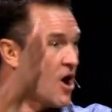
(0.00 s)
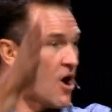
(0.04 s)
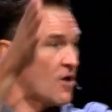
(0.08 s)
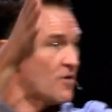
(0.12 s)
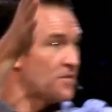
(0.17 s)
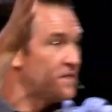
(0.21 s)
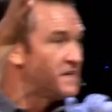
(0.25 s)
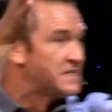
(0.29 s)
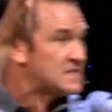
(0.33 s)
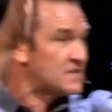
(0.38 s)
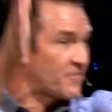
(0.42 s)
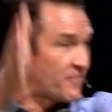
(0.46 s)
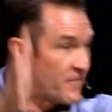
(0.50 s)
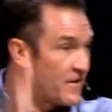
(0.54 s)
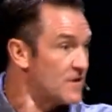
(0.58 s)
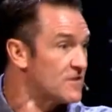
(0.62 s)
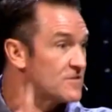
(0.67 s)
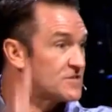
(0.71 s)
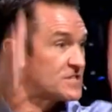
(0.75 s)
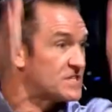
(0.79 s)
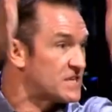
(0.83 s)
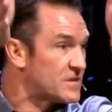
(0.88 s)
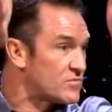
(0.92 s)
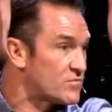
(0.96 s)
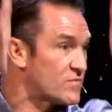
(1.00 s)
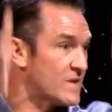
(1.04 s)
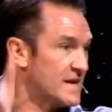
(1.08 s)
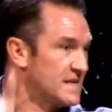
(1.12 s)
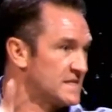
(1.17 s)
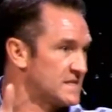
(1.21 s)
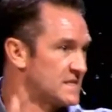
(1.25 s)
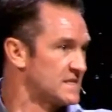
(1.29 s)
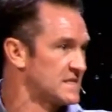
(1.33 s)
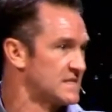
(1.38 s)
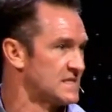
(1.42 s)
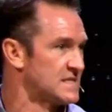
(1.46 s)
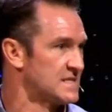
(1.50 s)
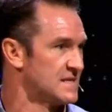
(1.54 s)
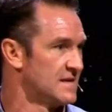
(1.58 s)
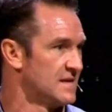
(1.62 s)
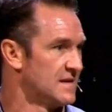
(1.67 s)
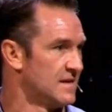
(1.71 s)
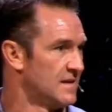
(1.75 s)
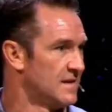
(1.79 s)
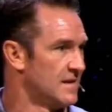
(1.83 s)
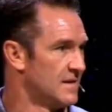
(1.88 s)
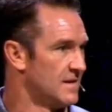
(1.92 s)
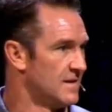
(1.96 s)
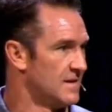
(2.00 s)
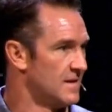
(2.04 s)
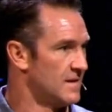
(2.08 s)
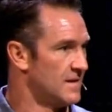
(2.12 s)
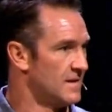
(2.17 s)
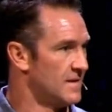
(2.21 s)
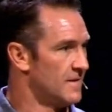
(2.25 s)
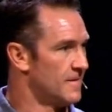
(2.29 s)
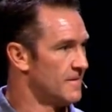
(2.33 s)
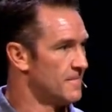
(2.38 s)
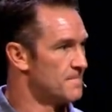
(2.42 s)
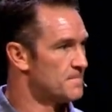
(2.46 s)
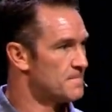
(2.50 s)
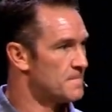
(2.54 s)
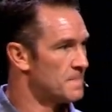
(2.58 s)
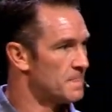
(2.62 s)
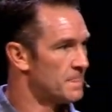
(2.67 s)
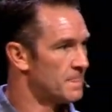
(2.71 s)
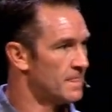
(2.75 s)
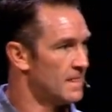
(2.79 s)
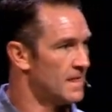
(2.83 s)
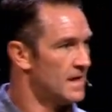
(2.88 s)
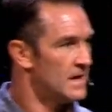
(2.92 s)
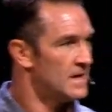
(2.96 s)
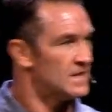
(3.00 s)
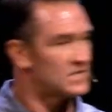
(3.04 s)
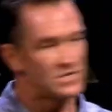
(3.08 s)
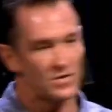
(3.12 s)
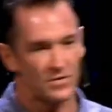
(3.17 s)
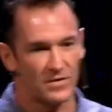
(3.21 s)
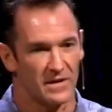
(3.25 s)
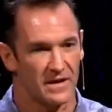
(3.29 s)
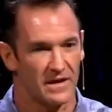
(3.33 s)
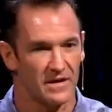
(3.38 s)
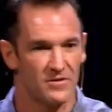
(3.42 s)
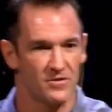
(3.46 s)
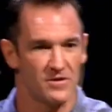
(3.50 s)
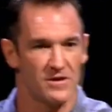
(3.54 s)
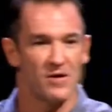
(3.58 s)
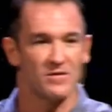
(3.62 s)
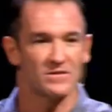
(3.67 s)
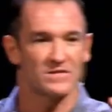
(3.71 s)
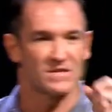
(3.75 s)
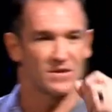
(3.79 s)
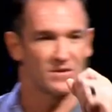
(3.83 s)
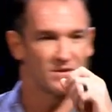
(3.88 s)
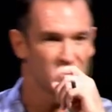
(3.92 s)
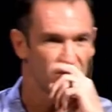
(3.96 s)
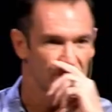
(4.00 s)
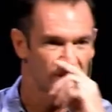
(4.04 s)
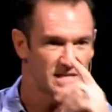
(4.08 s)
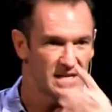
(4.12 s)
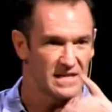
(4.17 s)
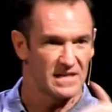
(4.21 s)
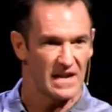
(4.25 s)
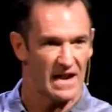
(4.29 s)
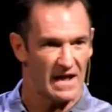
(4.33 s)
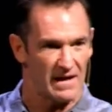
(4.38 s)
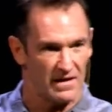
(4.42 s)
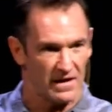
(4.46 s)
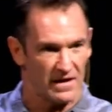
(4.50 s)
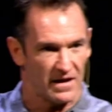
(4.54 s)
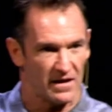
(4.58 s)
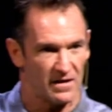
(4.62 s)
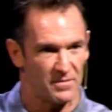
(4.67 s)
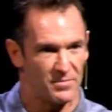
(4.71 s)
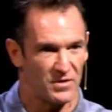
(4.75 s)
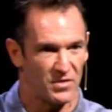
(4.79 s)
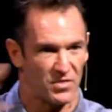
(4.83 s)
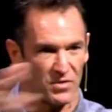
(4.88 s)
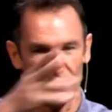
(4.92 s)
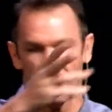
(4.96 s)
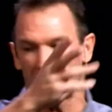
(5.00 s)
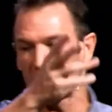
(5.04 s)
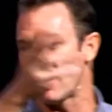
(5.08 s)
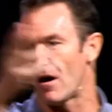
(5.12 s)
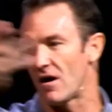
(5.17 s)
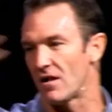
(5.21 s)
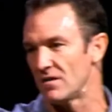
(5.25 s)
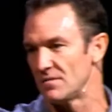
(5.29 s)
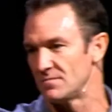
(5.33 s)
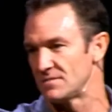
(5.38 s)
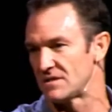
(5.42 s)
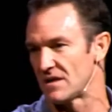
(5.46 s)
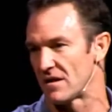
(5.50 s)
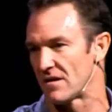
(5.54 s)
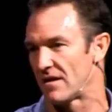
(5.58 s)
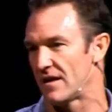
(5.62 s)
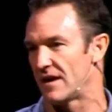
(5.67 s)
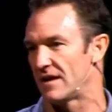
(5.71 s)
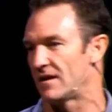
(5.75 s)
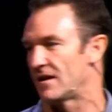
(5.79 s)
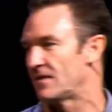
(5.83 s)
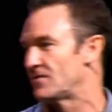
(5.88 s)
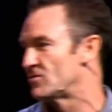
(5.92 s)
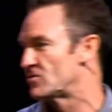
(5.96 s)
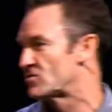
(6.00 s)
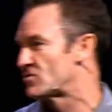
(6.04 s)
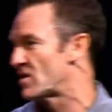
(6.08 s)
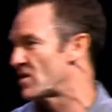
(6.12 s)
are these fears and risks. So in your notes there, you'll see that I kind of put three columns there. And under